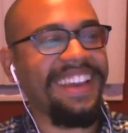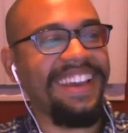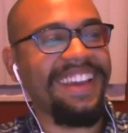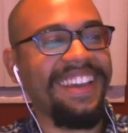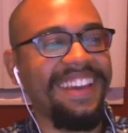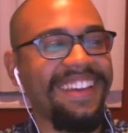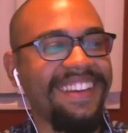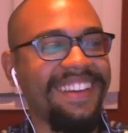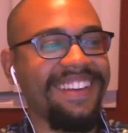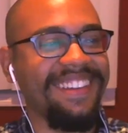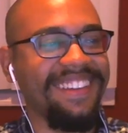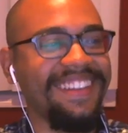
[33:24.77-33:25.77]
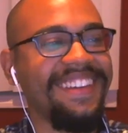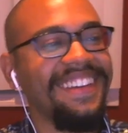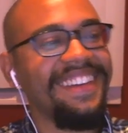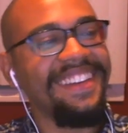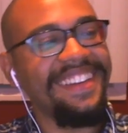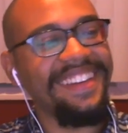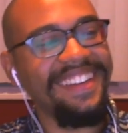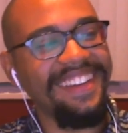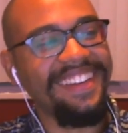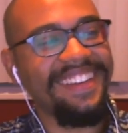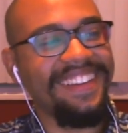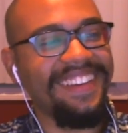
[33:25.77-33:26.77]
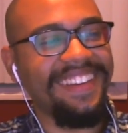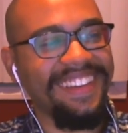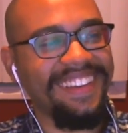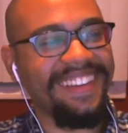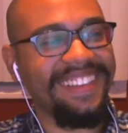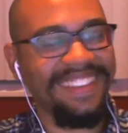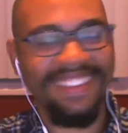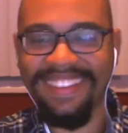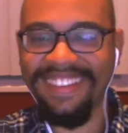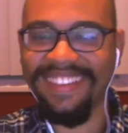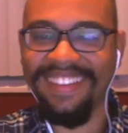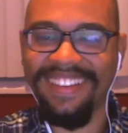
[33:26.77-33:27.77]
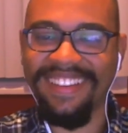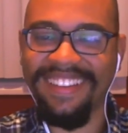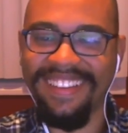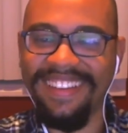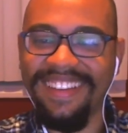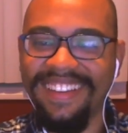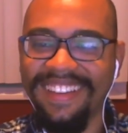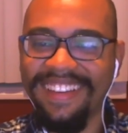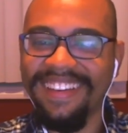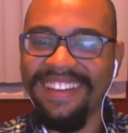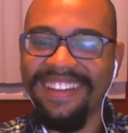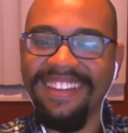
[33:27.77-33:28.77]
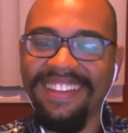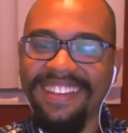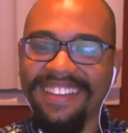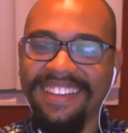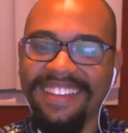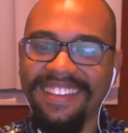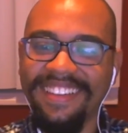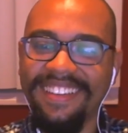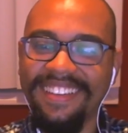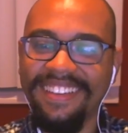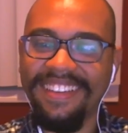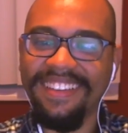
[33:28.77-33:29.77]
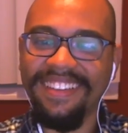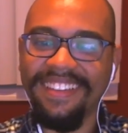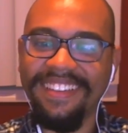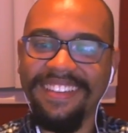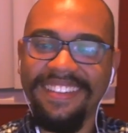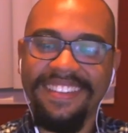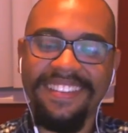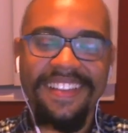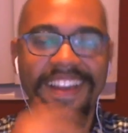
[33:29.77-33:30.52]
The person shown says nothing.